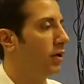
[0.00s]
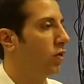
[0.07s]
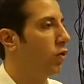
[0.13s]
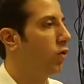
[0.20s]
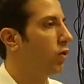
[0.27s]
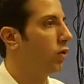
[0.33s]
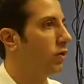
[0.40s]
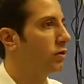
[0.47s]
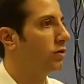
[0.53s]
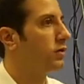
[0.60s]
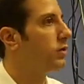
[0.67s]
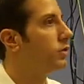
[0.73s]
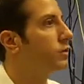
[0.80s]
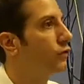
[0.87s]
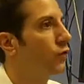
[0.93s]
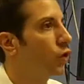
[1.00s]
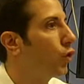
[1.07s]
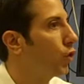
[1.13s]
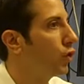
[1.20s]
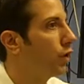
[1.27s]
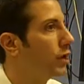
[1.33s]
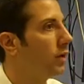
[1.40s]
or
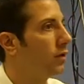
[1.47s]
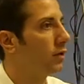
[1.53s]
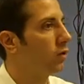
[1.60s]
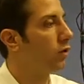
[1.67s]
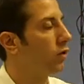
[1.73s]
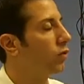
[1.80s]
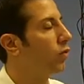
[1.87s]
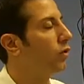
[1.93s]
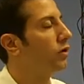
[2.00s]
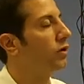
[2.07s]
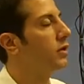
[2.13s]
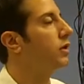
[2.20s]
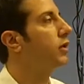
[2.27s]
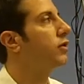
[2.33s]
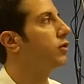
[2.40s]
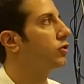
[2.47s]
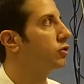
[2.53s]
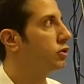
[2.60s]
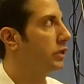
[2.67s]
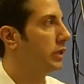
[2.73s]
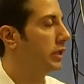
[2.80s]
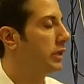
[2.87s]
dysferlin, or one of the other
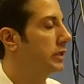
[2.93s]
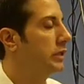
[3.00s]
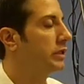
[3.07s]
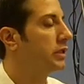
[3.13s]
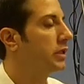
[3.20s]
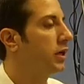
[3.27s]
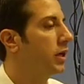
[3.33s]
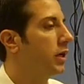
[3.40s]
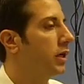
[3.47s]
genes.